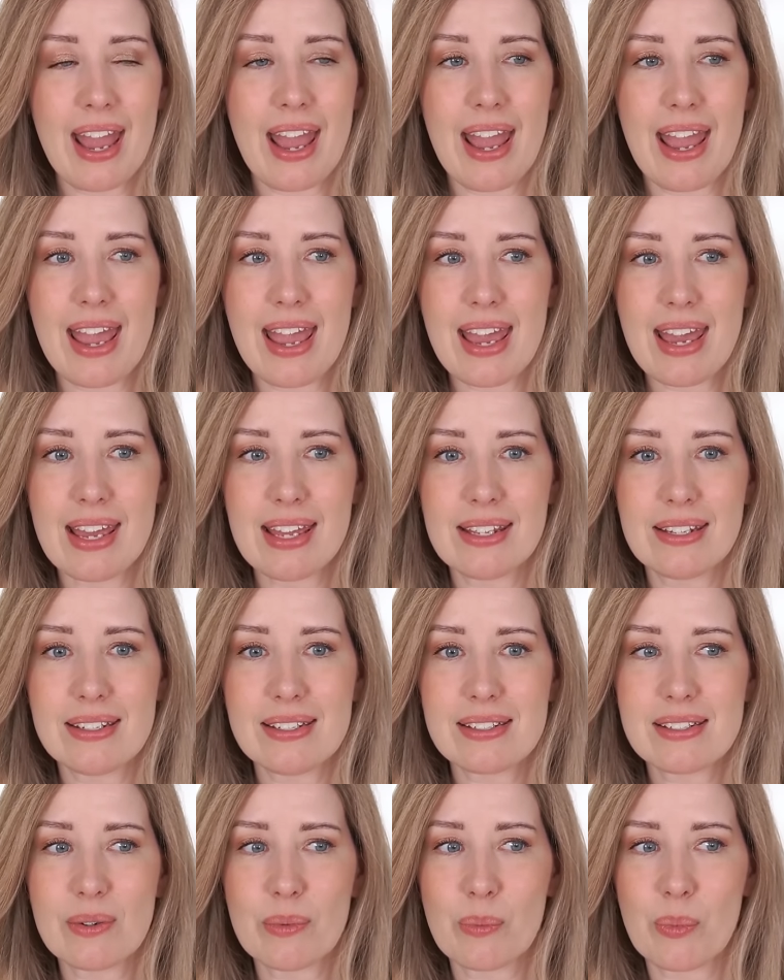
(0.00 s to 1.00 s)

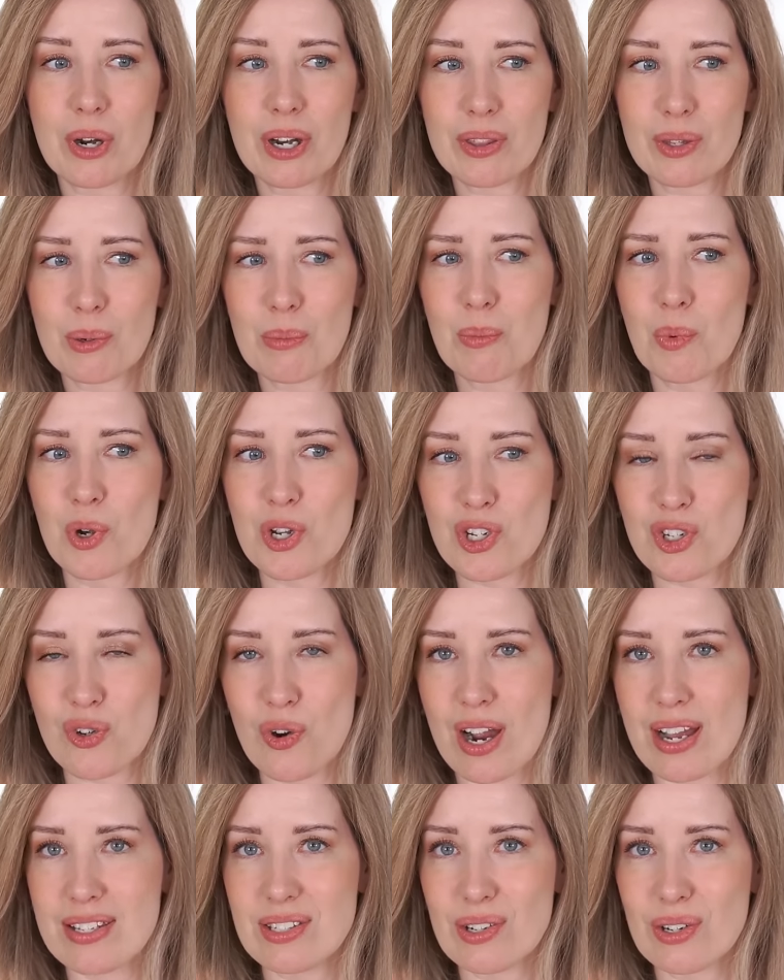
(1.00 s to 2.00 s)
and one of their
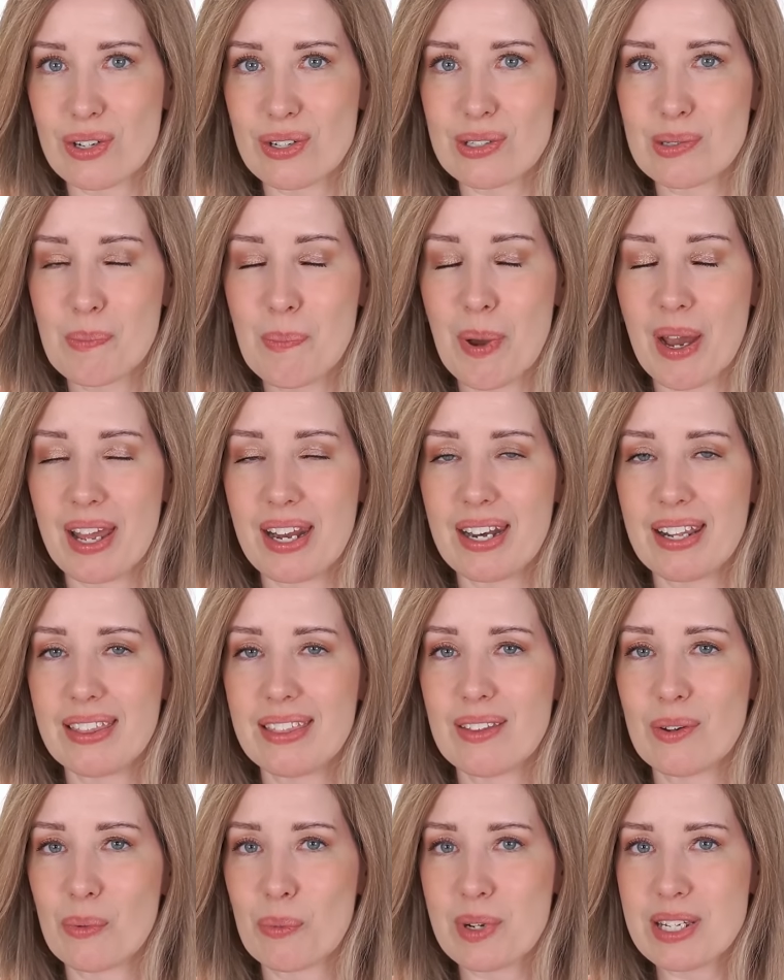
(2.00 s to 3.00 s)
moisturizers. But
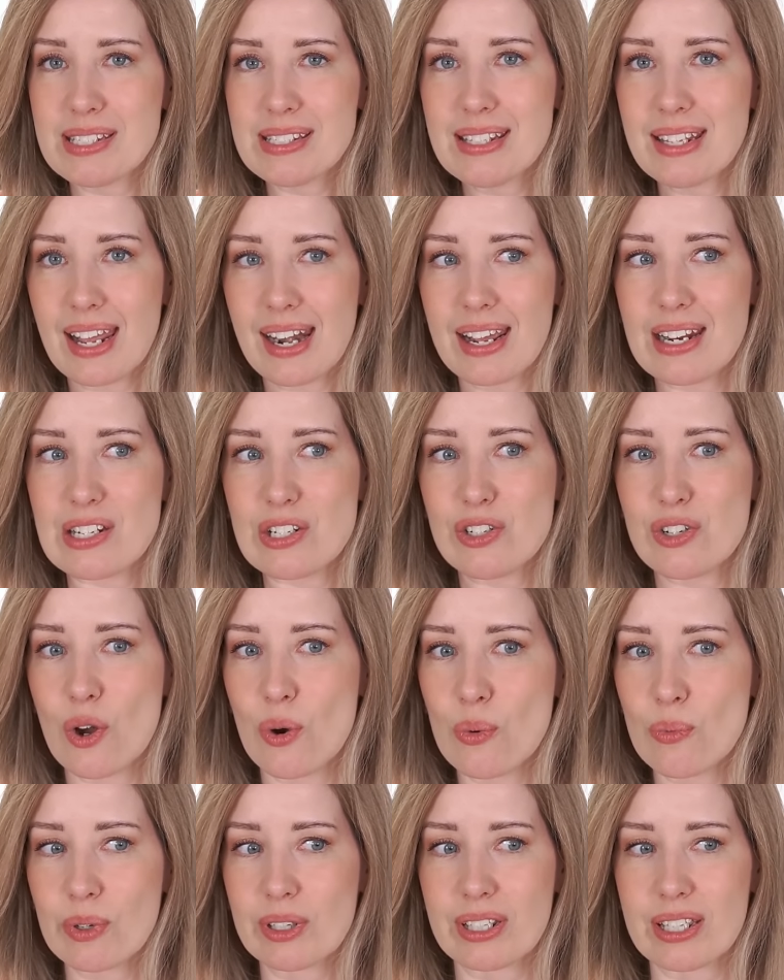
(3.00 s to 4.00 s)
the reason that I
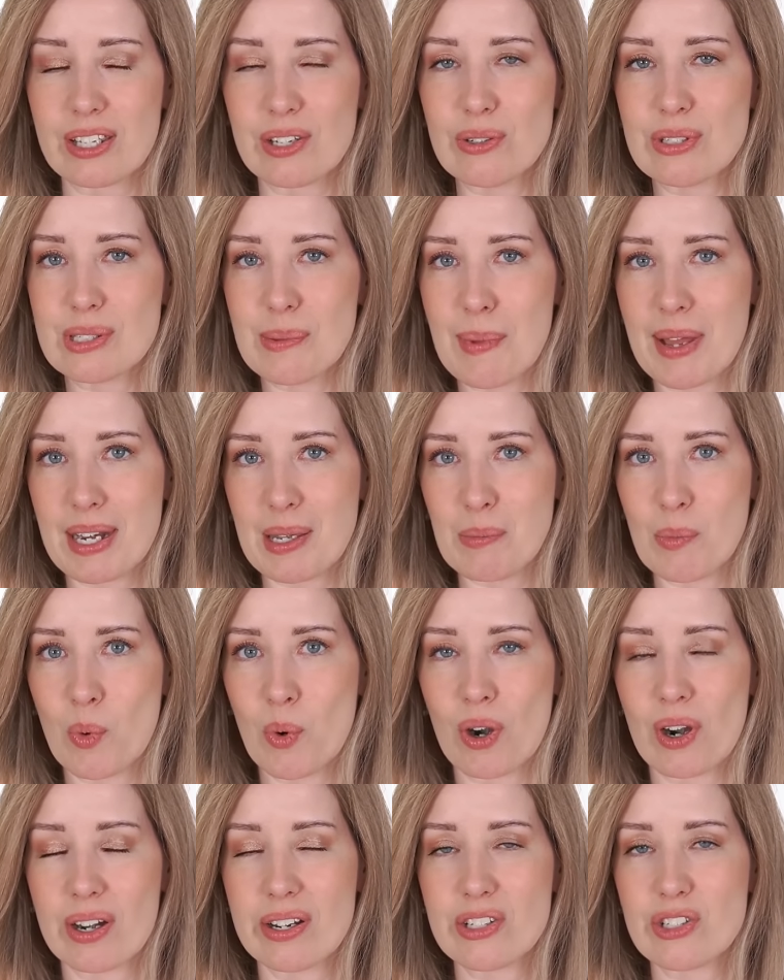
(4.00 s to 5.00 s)
don't really use them
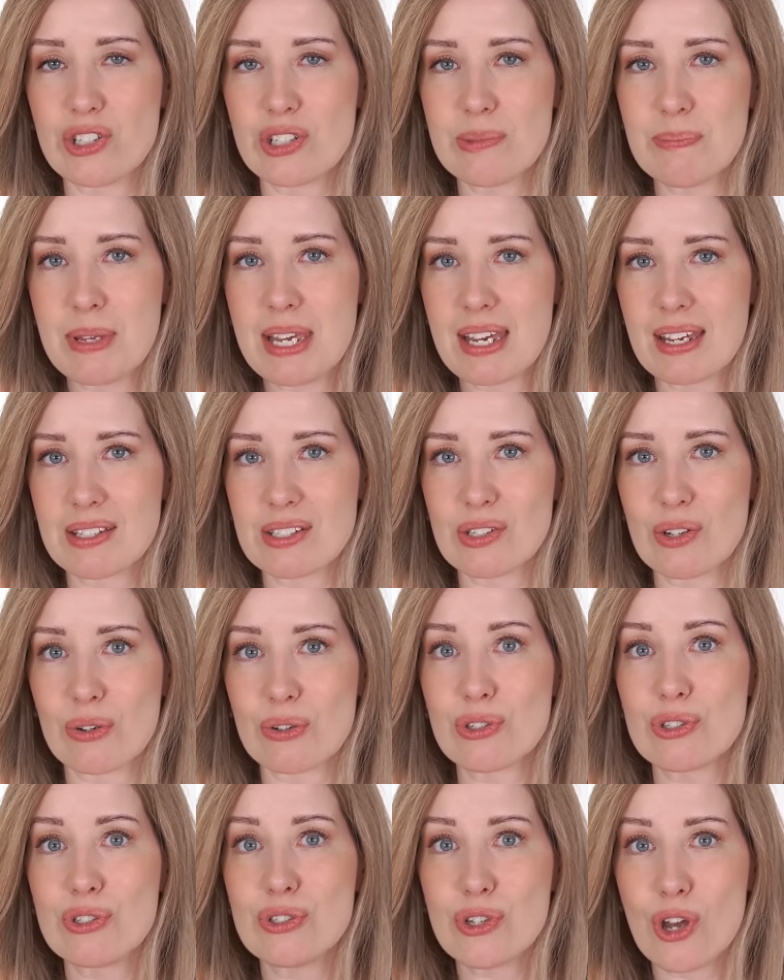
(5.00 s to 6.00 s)
anymore is just because
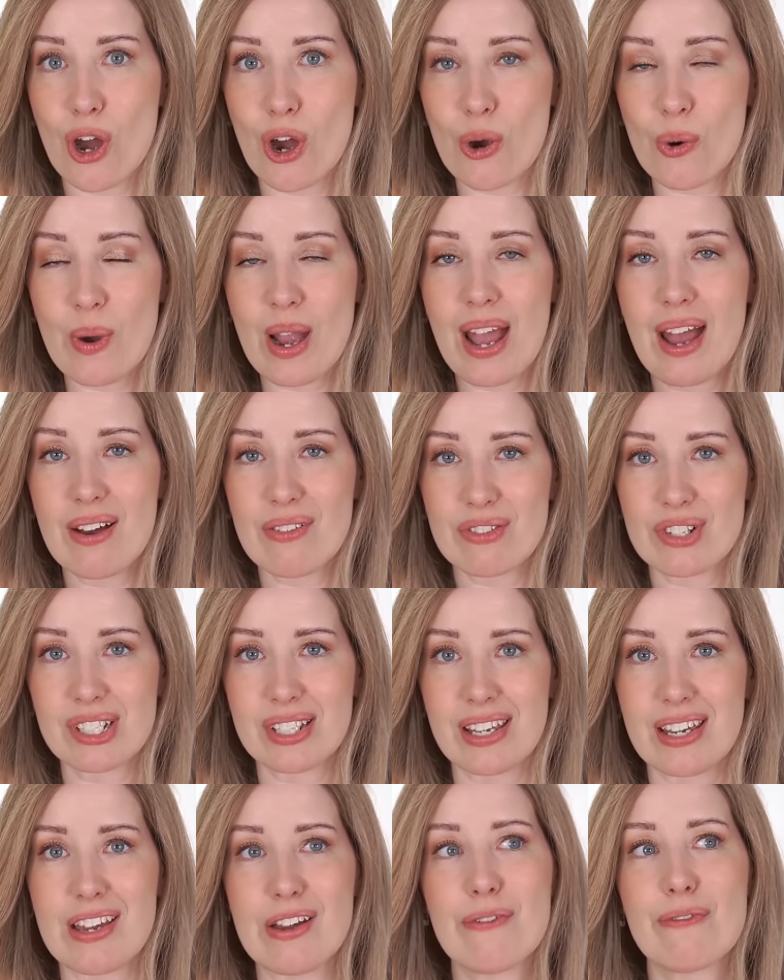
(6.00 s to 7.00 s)
they're so
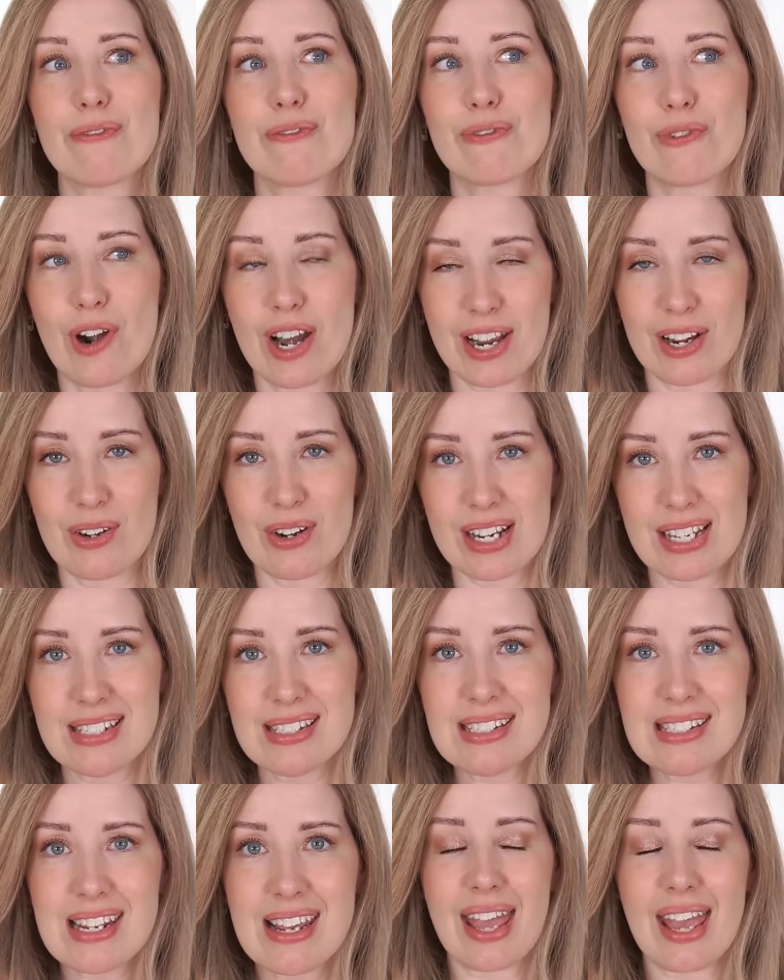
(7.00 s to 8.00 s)
heavily
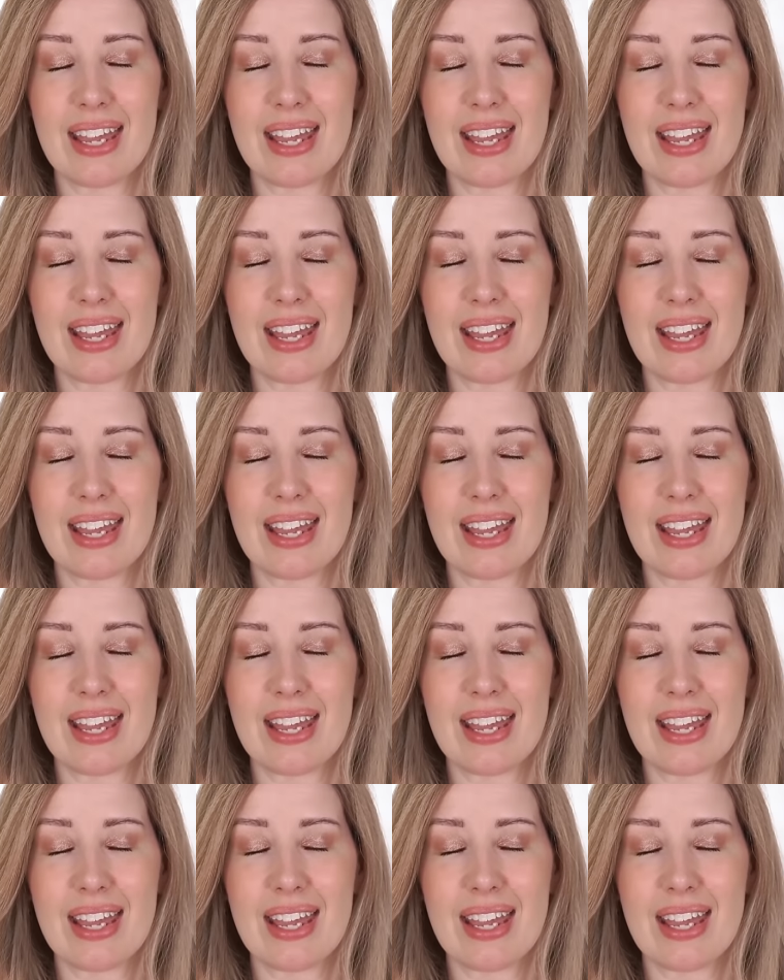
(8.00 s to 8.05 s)
fragranced.